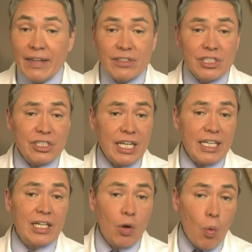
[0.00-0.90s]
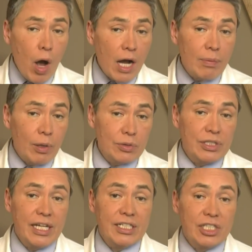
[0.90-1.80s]
Even just taking a walk most
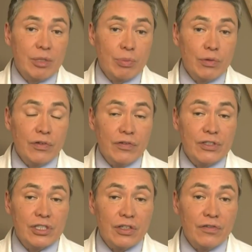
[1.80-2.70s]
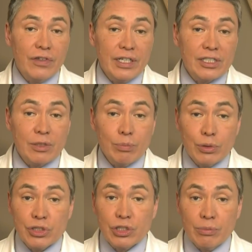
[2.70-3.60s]
days can improve your physical fitness and
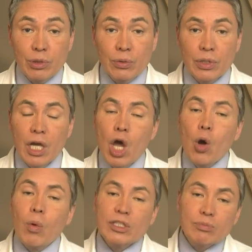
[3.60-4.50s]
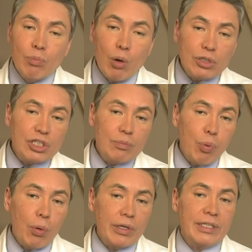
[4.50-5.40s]
boost your mood. What's most
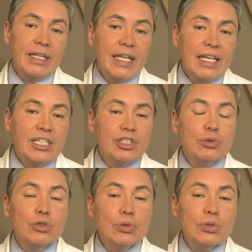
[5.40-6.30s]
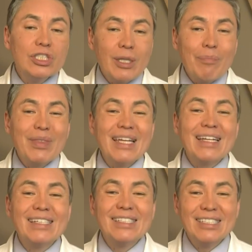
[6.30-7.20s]
important is you do something
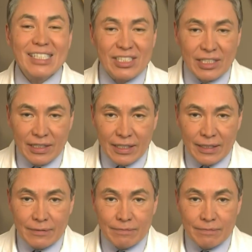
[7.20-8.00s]
consistently.